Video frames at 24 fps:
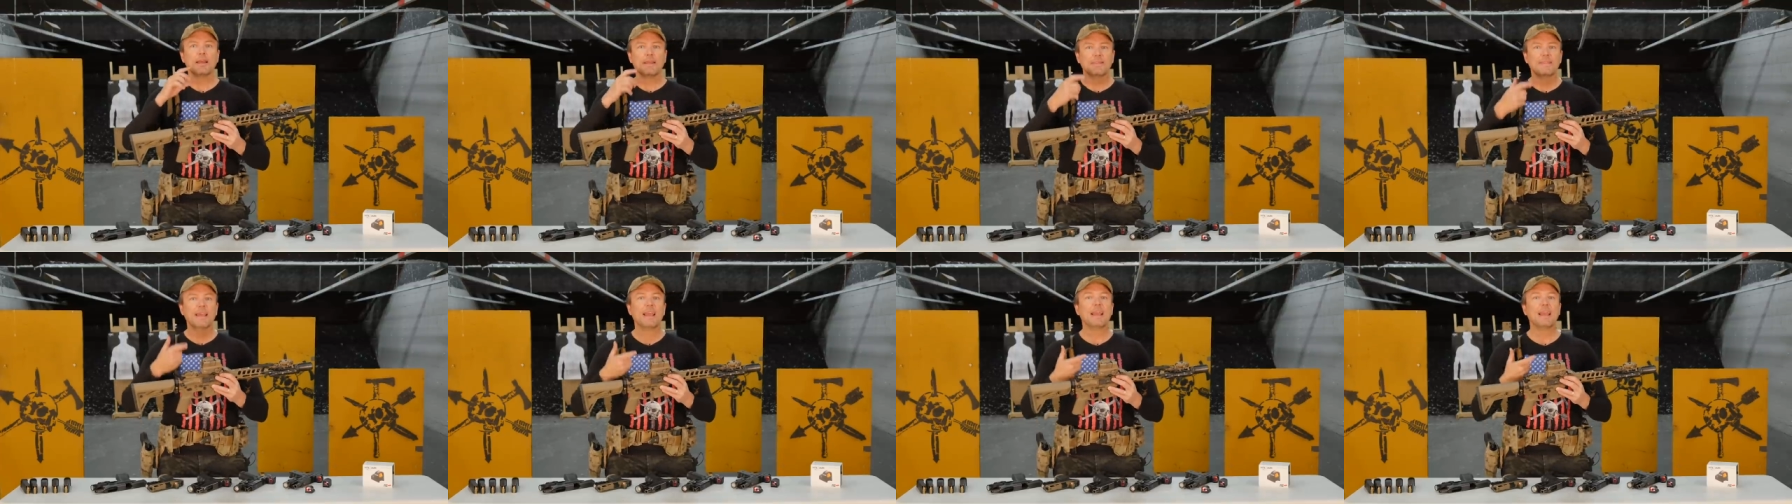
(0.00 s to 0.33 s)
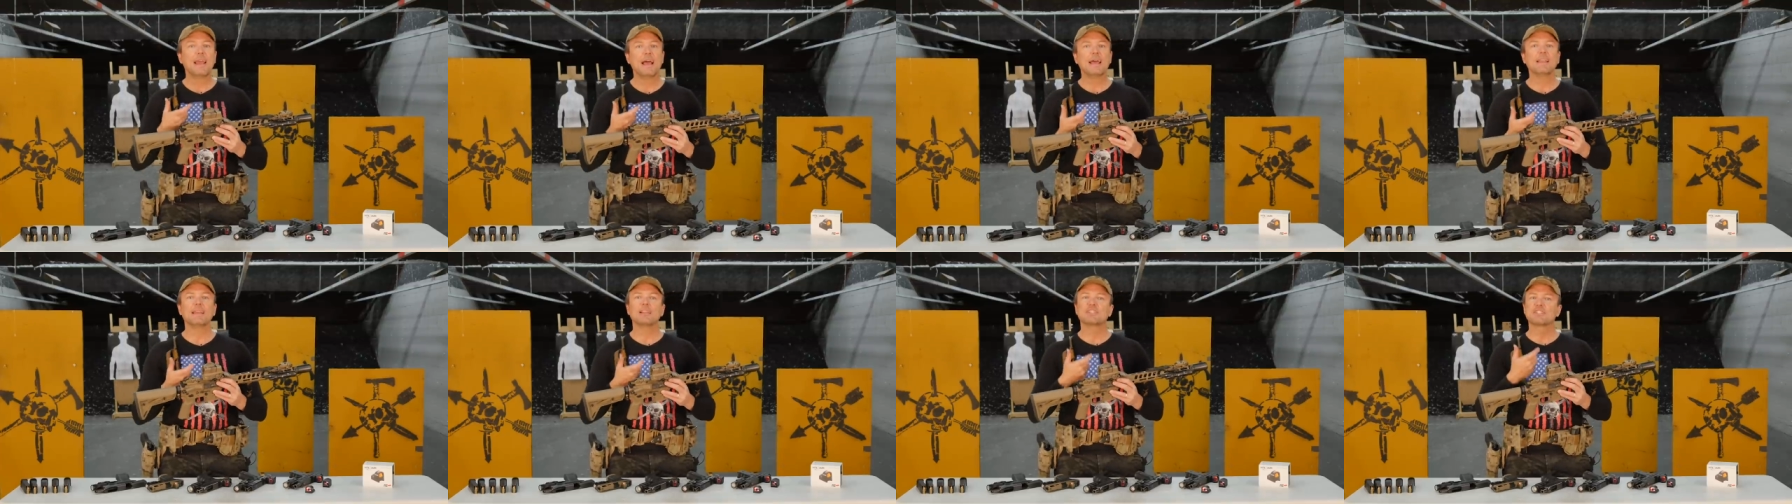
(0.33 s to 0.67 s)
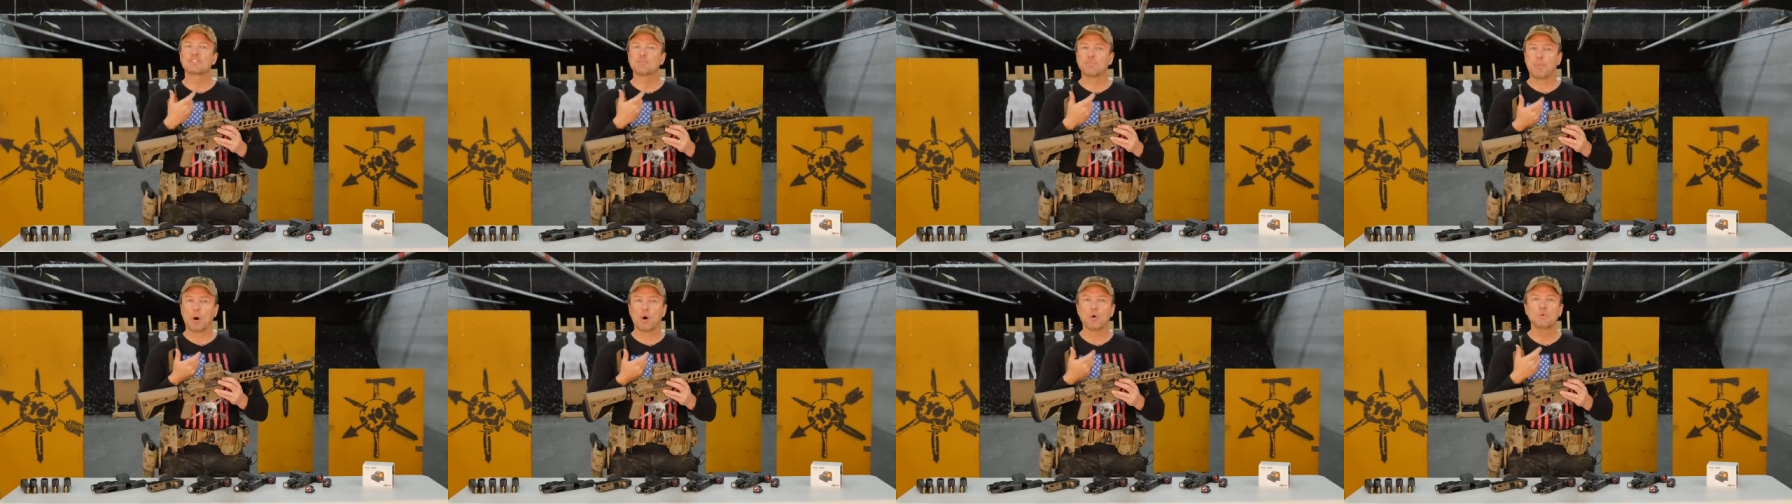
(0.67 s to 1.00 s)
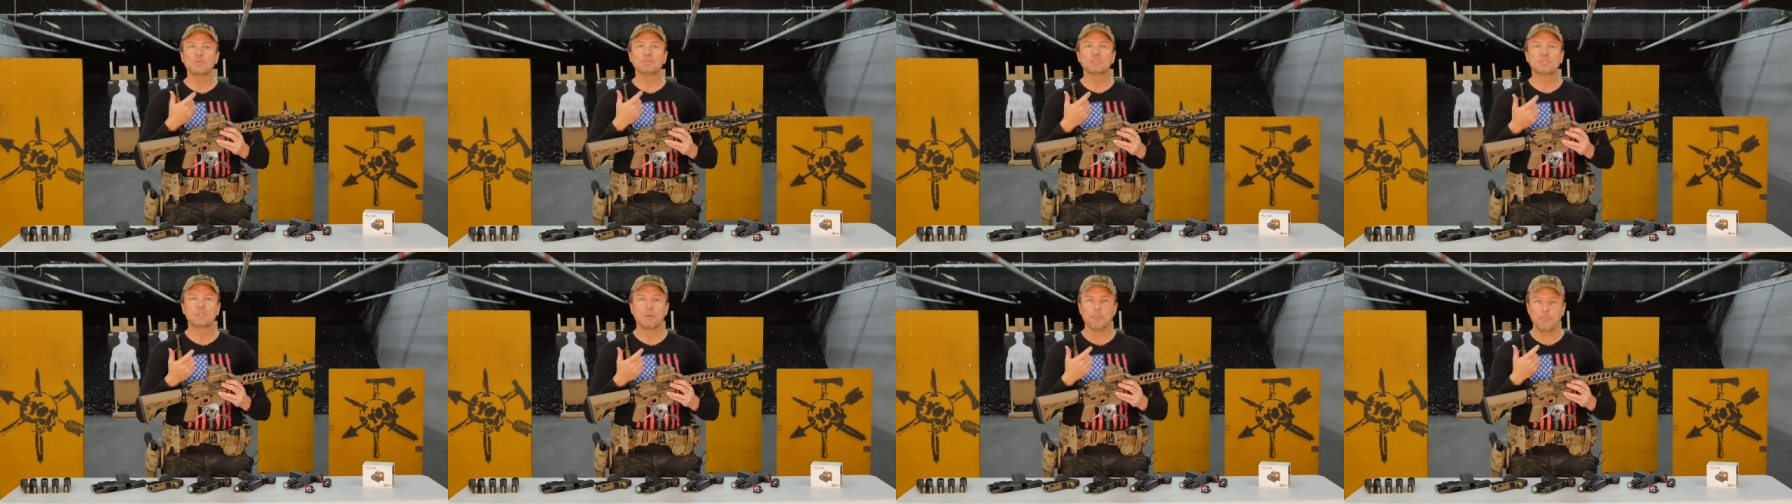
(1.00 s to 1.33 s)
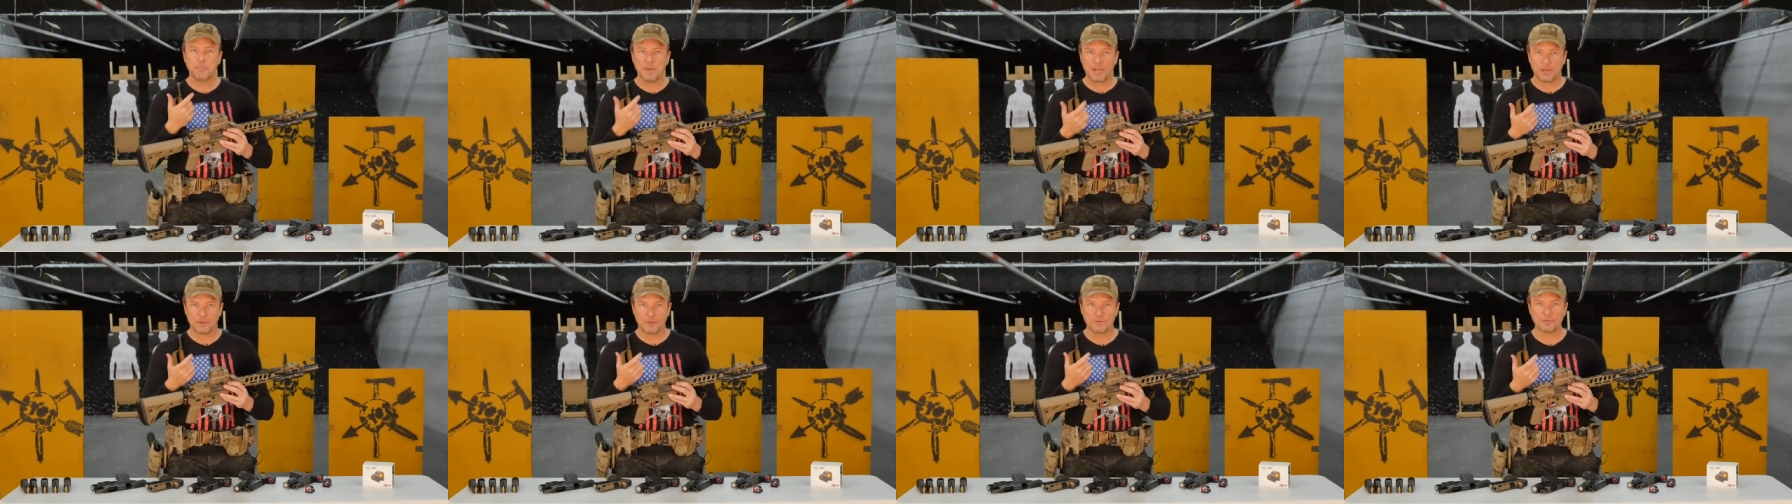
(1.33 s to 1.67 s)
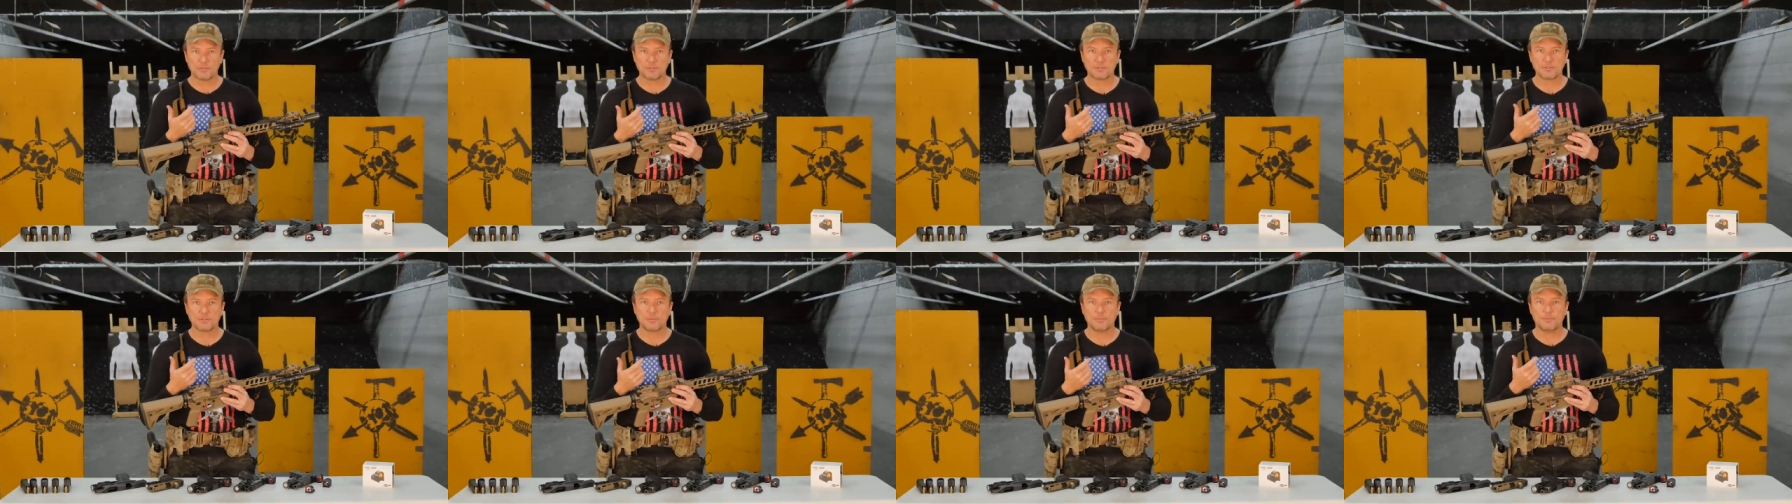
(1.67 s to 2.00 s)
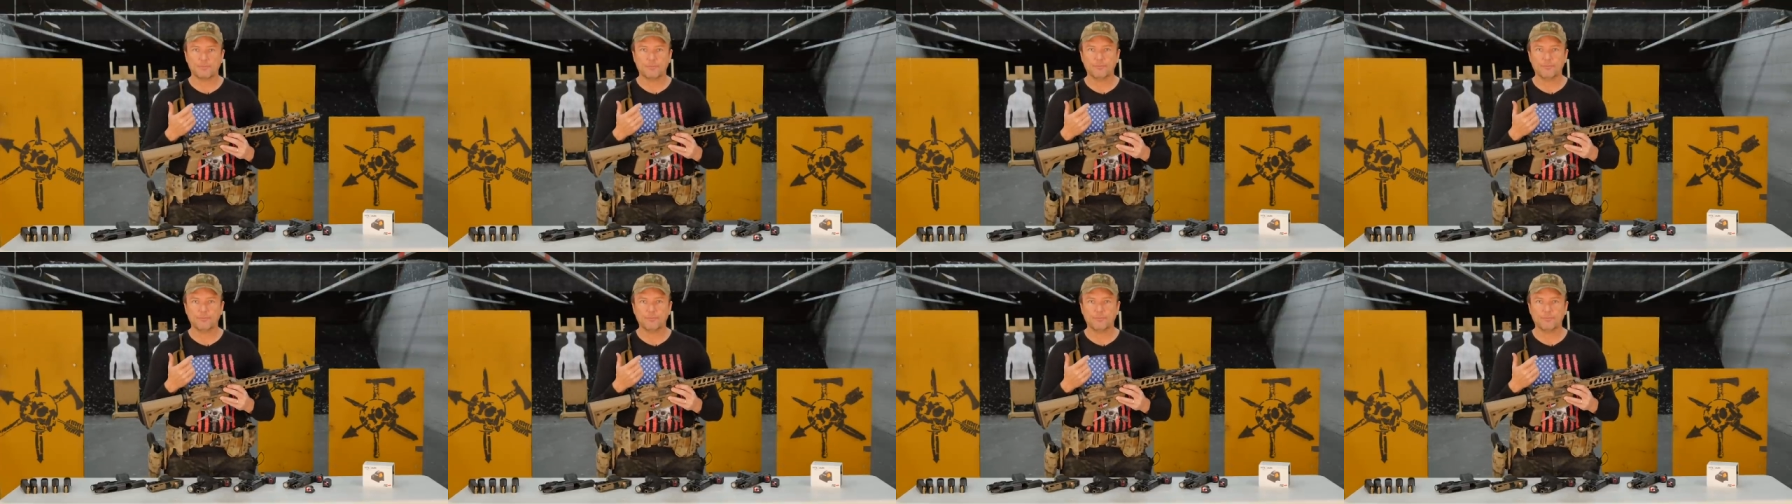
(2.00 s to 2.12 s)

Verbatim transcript: They had exposed emitters.